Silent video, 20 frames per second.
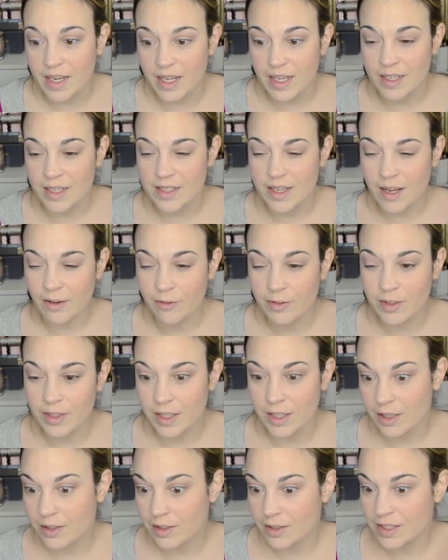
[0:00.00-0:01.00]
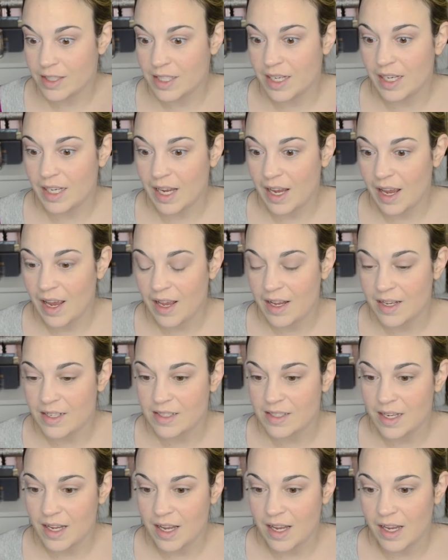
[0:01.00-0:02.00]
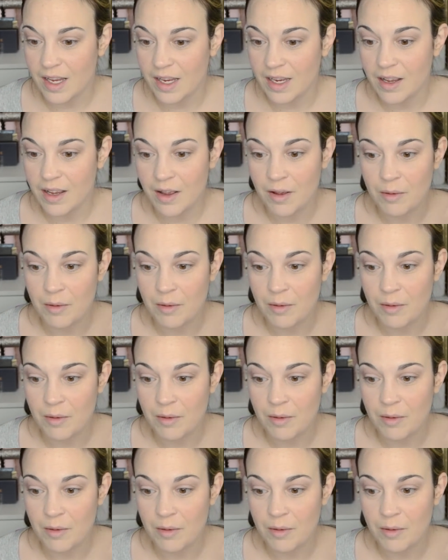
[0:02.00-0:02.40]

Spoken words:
it definitely looks like it has a